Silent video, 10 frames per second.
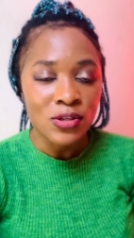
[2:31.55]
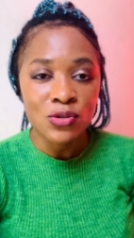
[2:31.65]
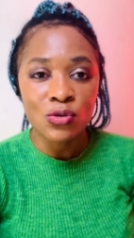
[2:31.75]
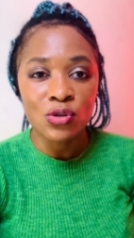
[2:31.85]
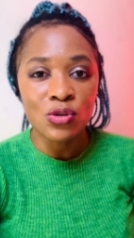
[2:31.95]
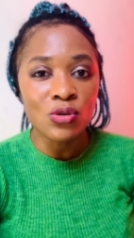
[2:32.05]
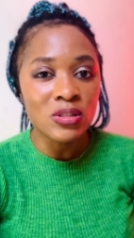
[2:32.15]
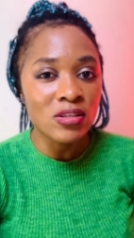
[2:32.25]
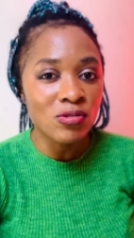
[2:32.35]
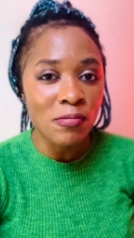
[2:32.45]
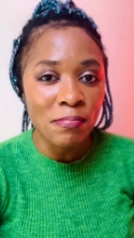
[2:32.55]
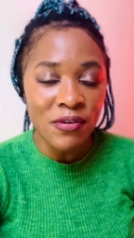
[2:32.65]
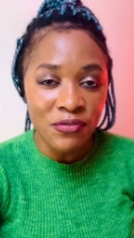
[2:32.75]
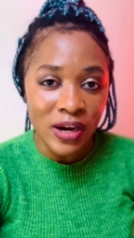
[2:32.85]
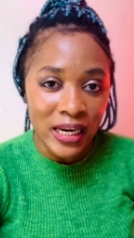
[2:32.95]
so you don't need to
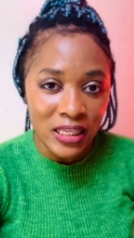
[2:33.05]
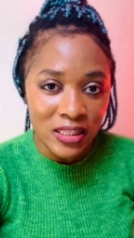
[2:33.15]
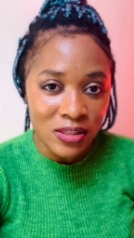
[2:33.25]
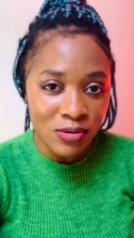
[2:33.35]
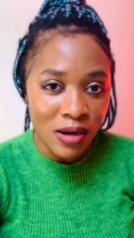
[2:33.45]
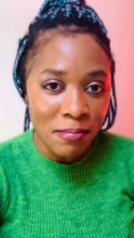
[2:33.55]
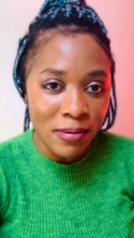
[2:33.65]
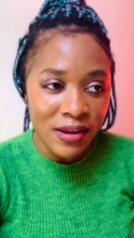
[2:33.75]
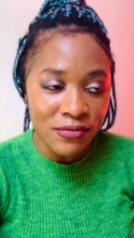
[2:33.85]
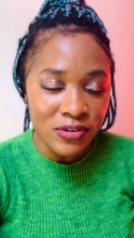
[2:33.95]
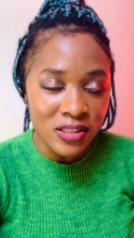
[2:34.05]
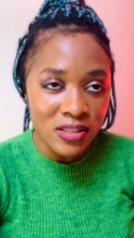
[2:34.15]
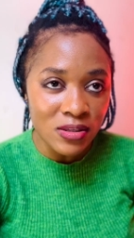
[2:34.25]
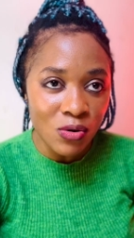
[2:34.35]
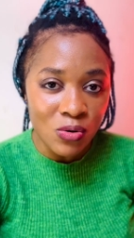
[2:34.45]
pay for anything to apply for
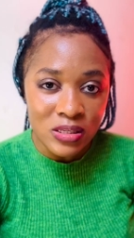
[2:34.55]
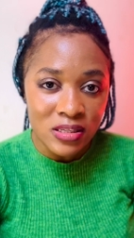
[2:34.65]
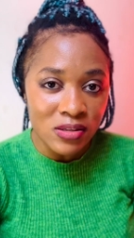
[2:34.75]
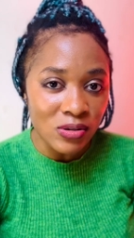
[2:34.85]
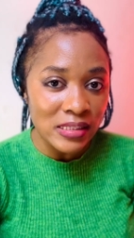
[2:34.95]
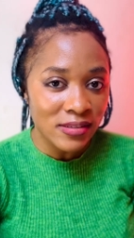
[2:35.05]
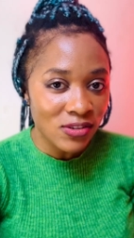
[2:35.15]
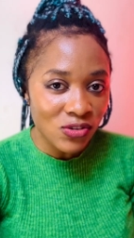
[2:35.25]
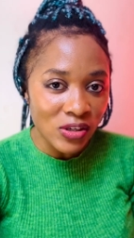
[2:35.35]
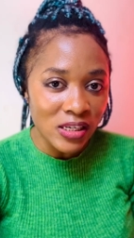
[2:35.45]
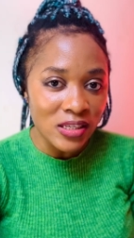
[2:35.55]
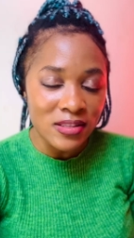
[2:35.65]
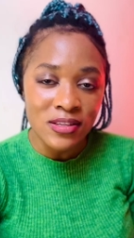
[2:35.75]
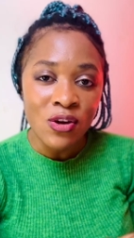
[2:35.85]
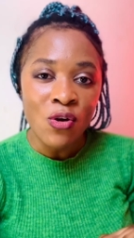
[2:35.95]
these courses or these trainings.